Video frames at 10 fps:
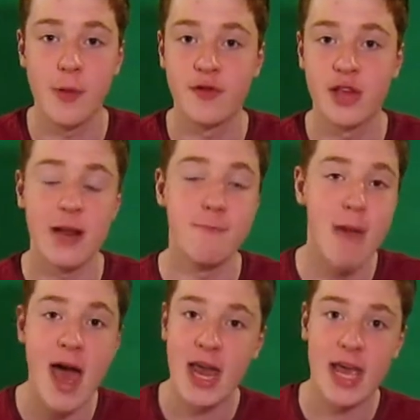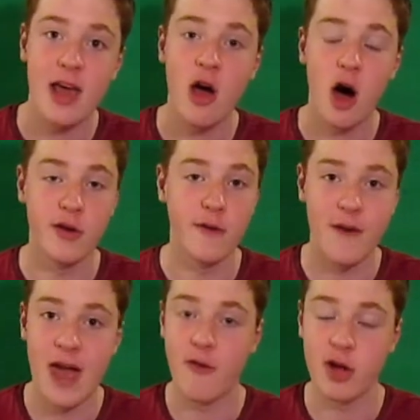You've seen many of your
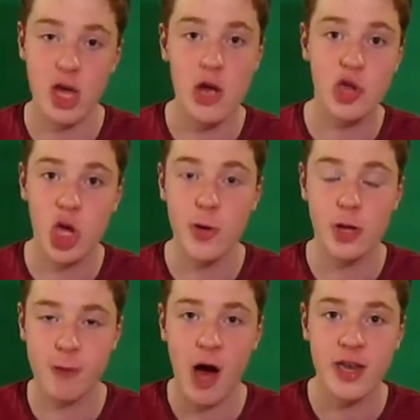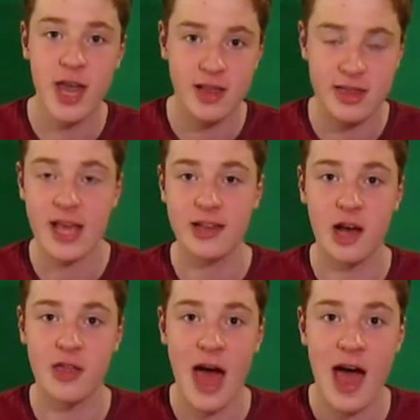favourite YouTubers, pundits, things
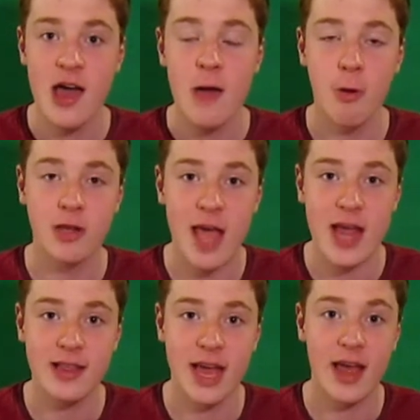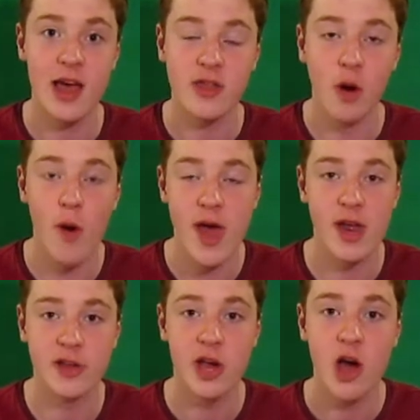like that, predicting the
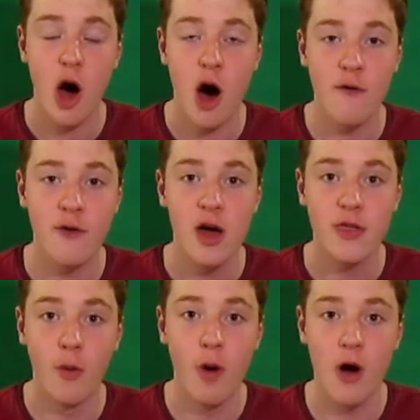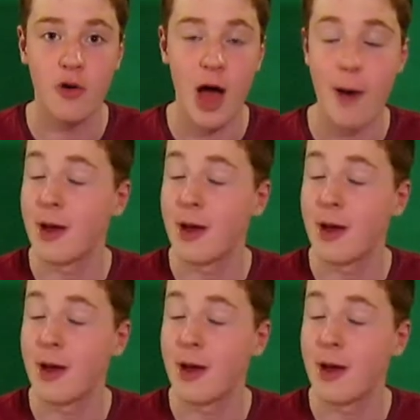winners of the World Cup.